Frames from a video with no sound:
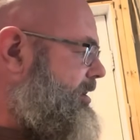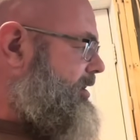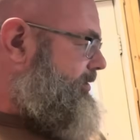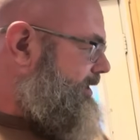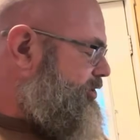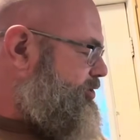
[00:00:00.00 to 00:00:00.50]

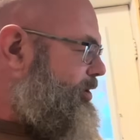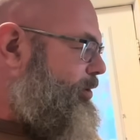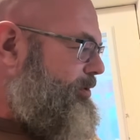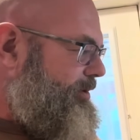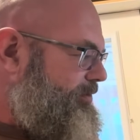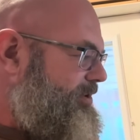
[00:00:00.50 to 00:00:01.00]
that should hold
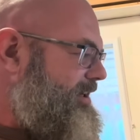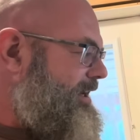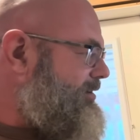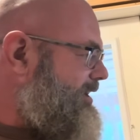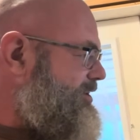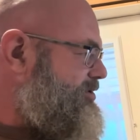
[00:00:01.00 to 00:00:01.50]
everything down
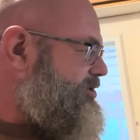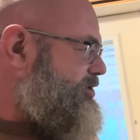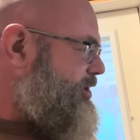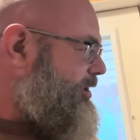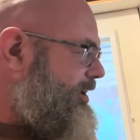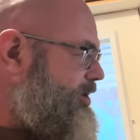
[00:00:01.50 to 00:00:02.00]
nice and
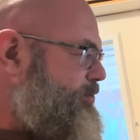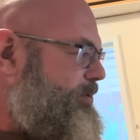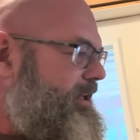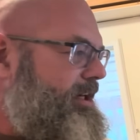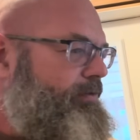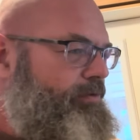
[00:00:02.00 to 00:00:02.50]
secure. I just want to
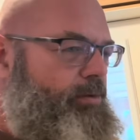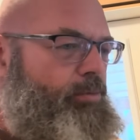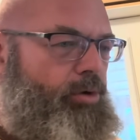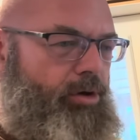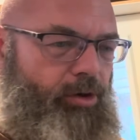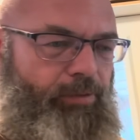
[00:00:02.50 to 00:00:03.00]
get a few
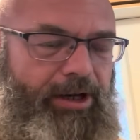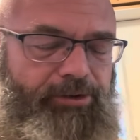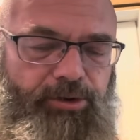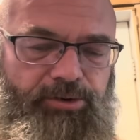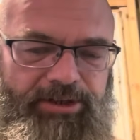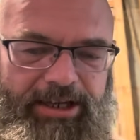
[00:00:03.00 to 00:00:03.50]
more around
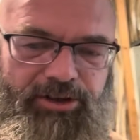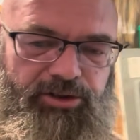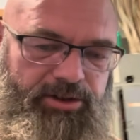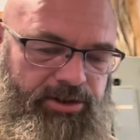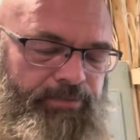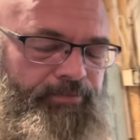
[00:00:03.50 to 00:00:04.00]
those
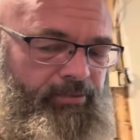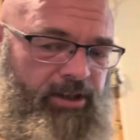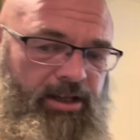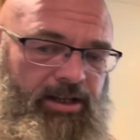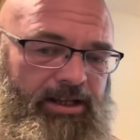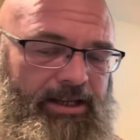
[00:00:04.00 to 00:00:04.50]
edges.
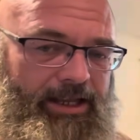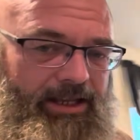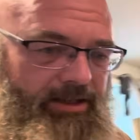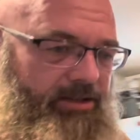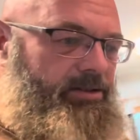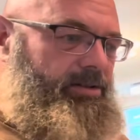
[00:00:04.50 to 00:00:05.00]
And